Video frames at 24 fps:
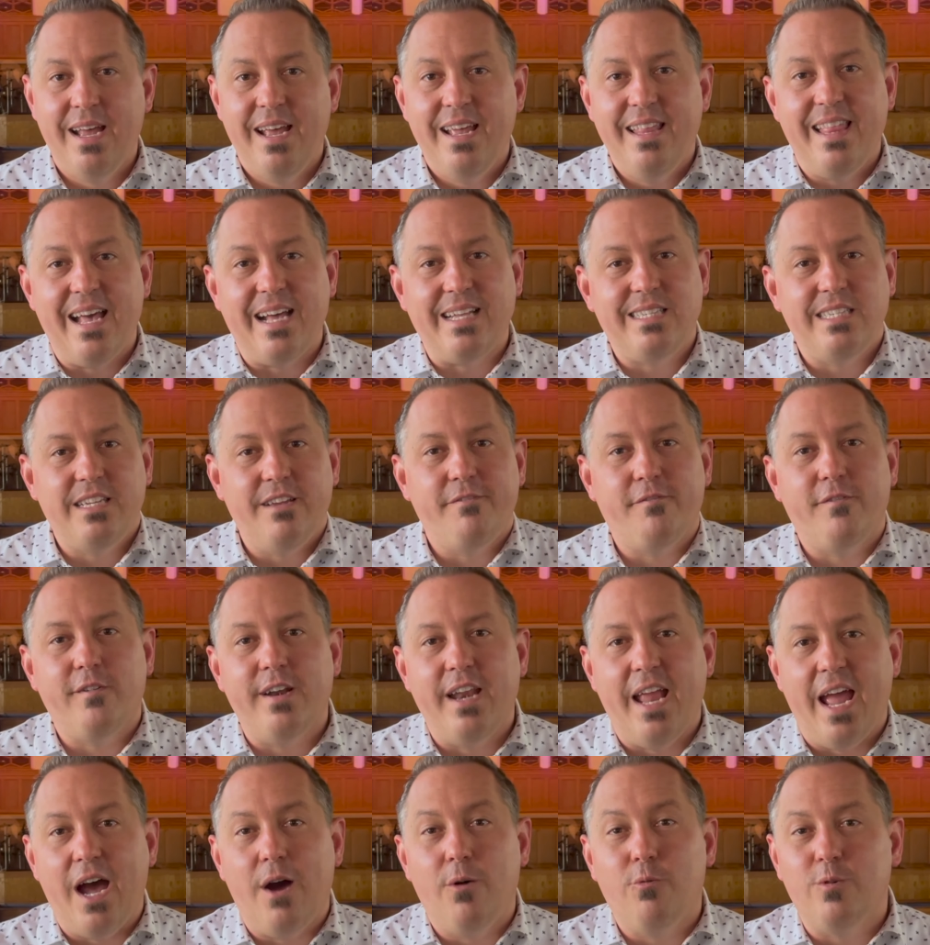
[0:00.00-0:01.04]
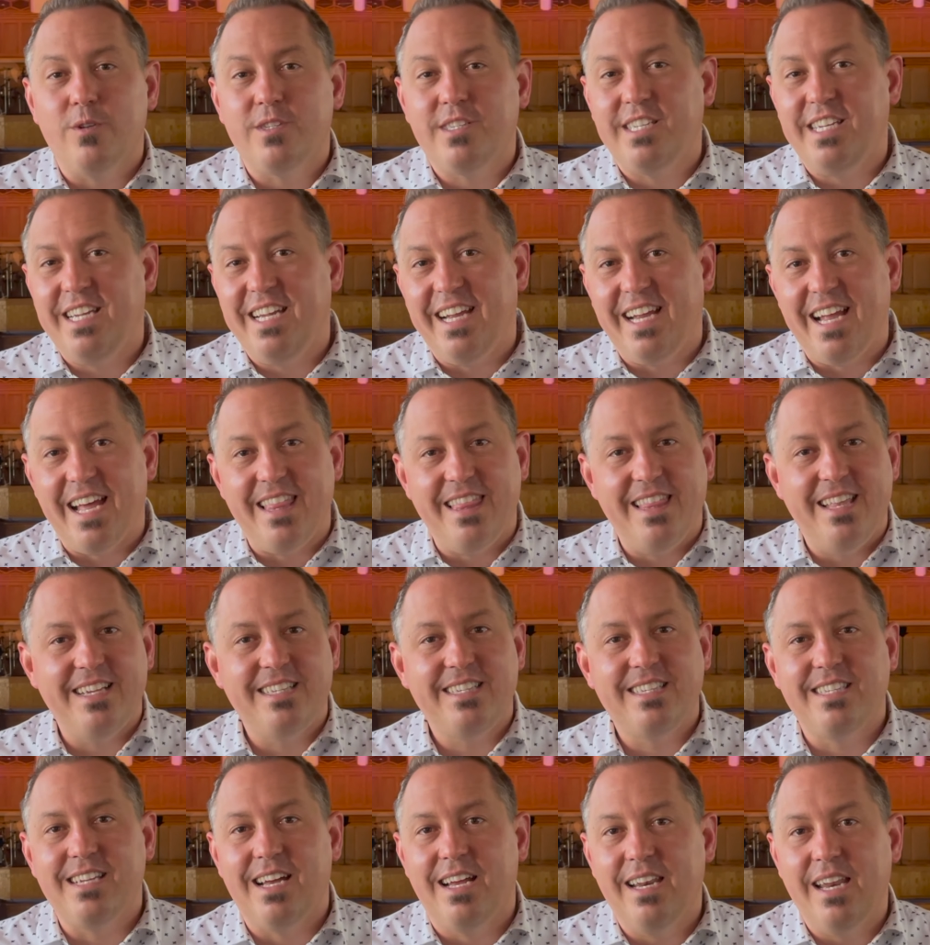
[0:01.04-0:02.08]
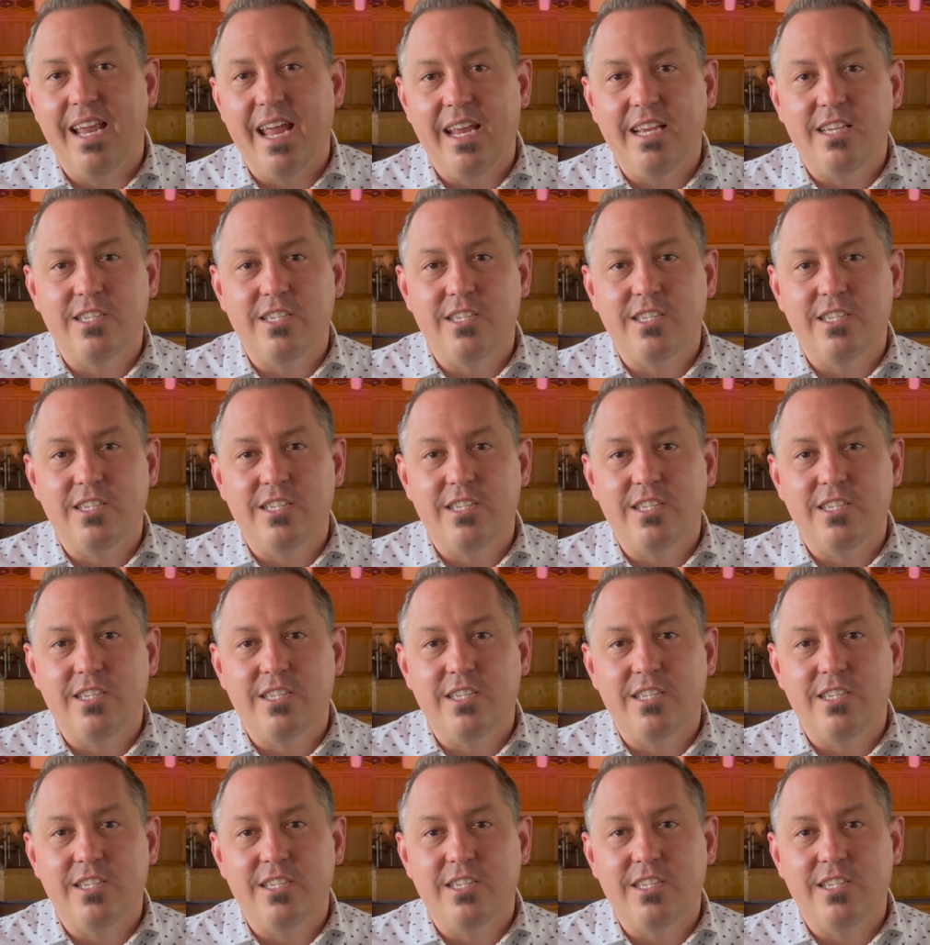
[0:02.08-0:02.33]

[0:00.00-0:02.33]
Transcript: That's it for now. We'll see you again this Sunday.